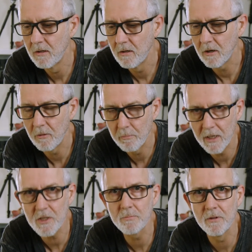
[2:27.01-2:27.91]
I
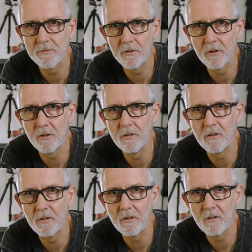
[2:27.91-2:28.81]
much preferred
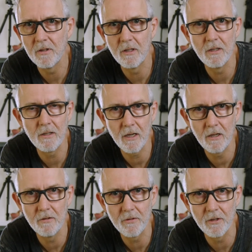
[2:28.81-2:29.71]
the
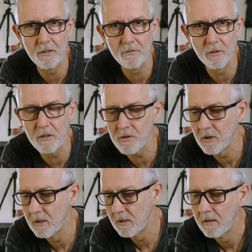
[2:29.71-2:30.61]
K3 footage,
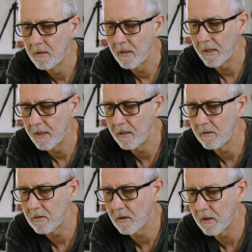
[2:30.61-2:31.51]

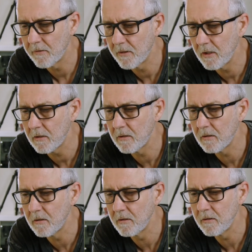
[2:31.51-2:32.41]
and I
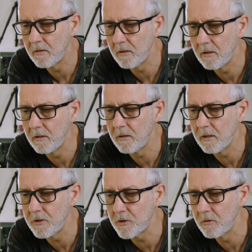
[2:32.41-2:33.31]
think the
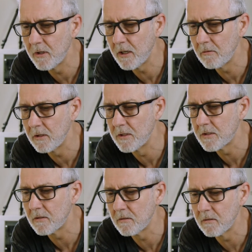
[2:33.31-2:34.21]
issue there
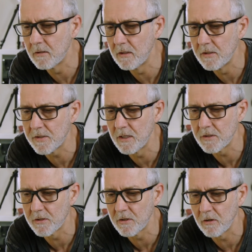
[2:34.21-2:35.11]
is the
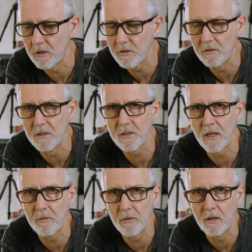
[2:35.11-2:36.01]
sensor size on this
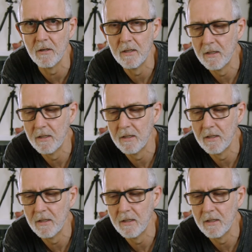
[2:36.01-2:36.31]
camera.